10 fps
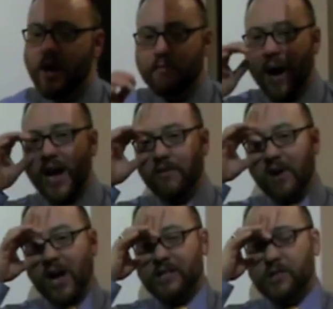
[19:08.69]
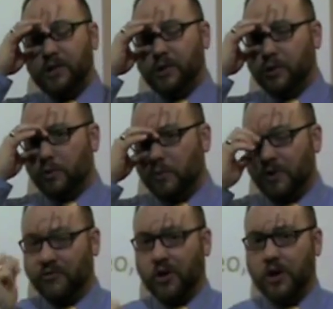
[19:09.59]
My advice to you would
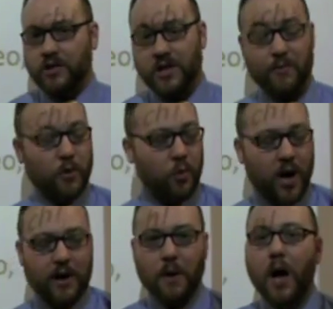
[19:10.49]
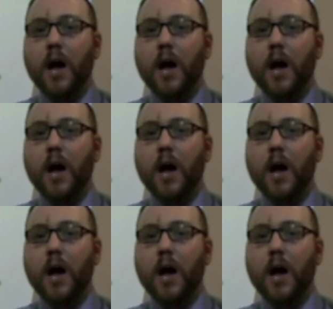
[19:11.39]
be first, number one,